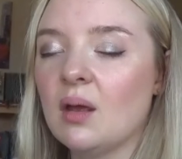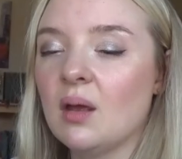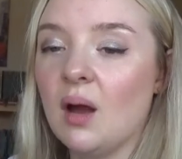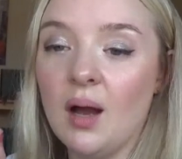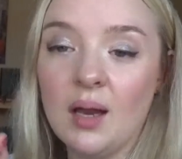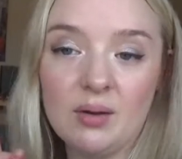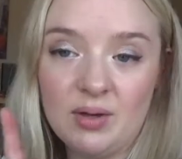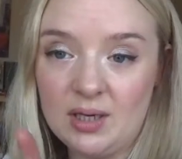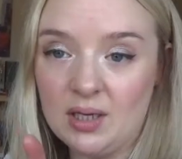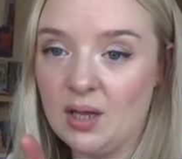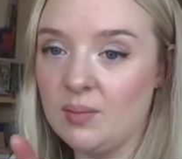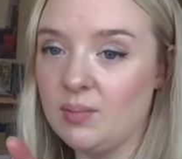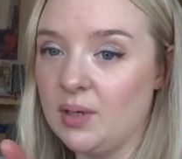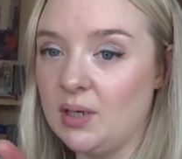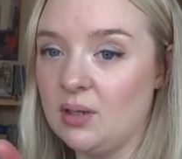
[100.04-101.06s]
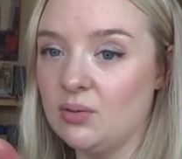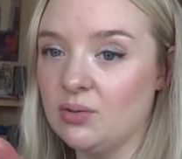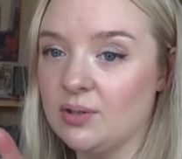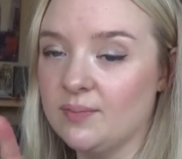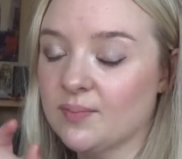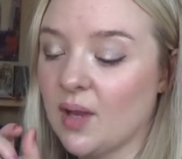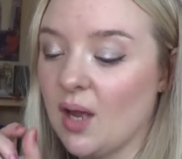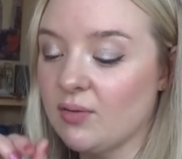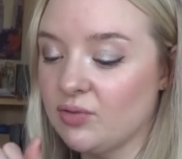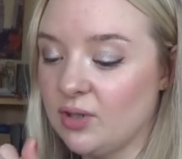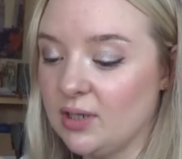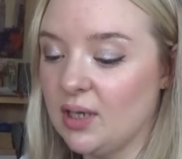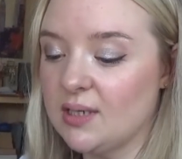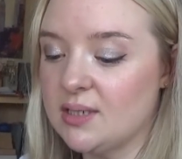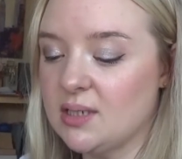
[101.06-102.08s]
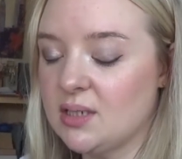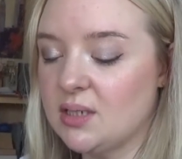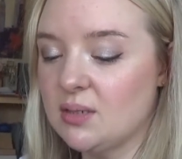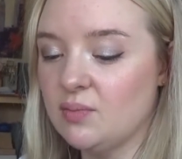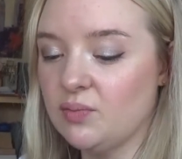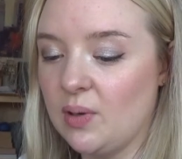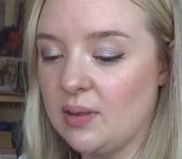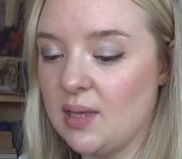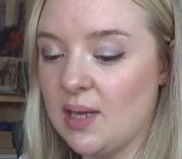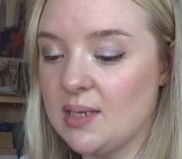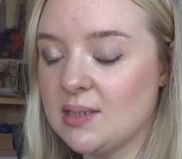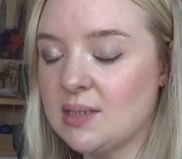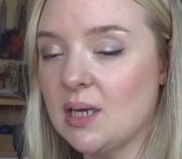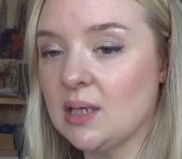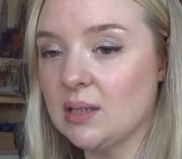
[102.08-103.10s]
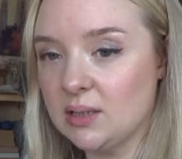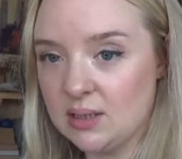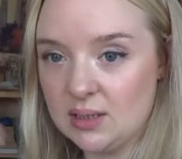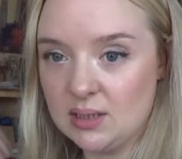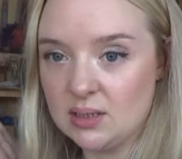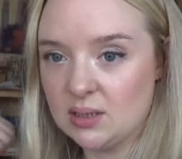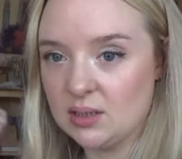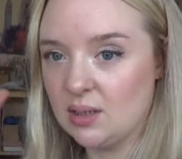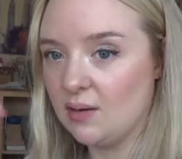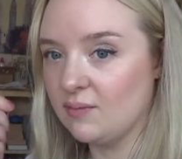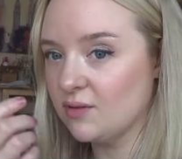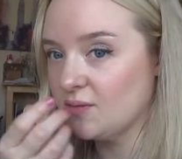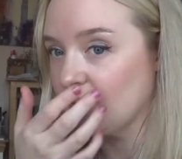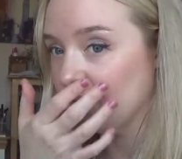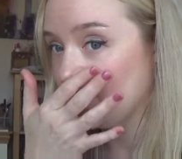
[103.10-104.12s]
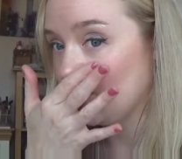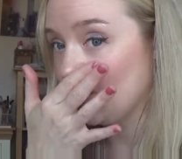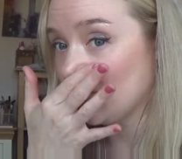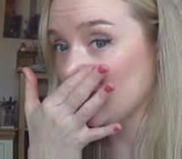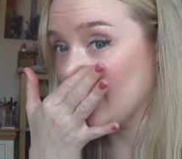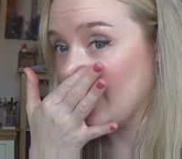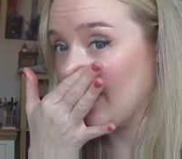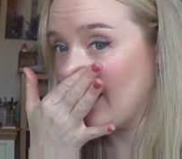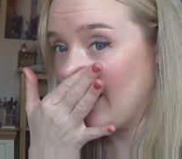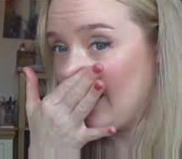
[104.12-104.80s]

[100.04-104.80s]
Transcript: I really like Billie Lourd. I've realised with this other season that I've just finished watching